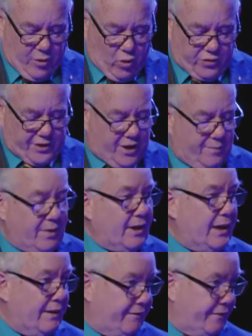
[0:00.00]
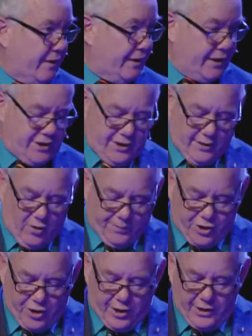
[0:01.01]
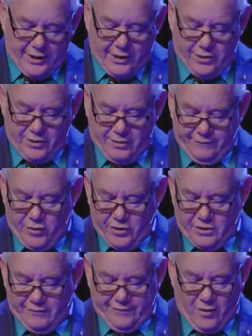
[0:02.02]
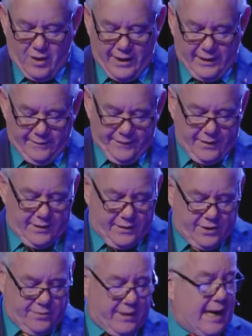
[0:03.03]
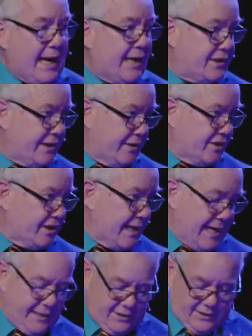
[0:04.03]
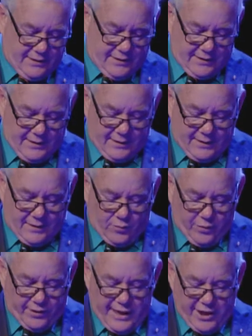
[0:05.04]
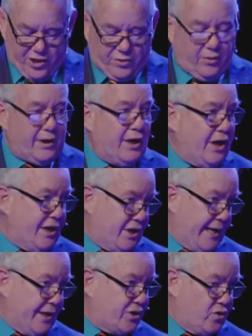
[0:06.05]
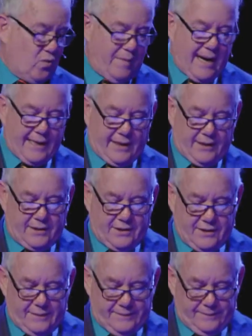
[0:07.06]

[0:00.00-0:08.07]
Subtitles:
also believe that there's an opportunity to diversify to enhance our stance with national and international markets.